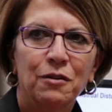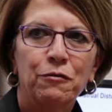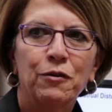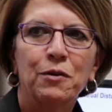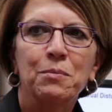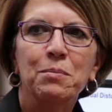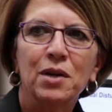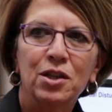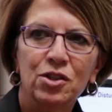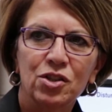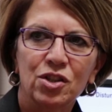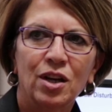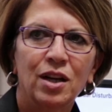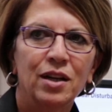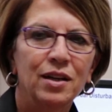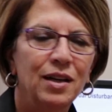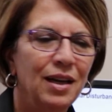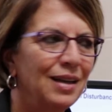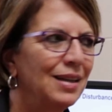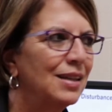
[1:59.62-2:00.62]
for months
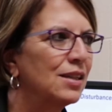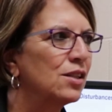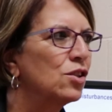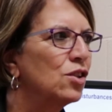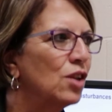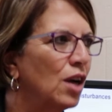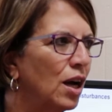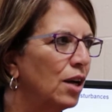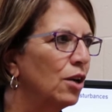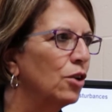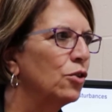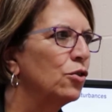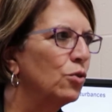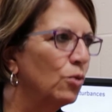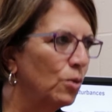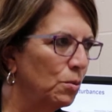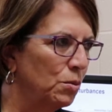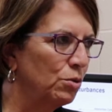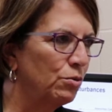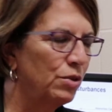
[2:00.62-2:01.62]
on end is not a
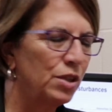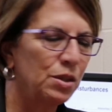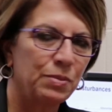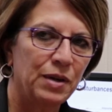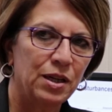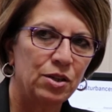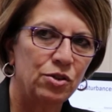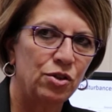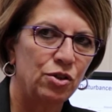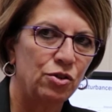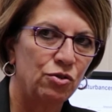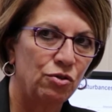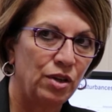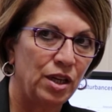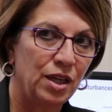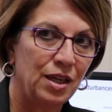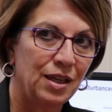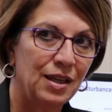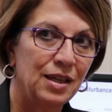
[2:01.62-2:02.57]
normal response to training.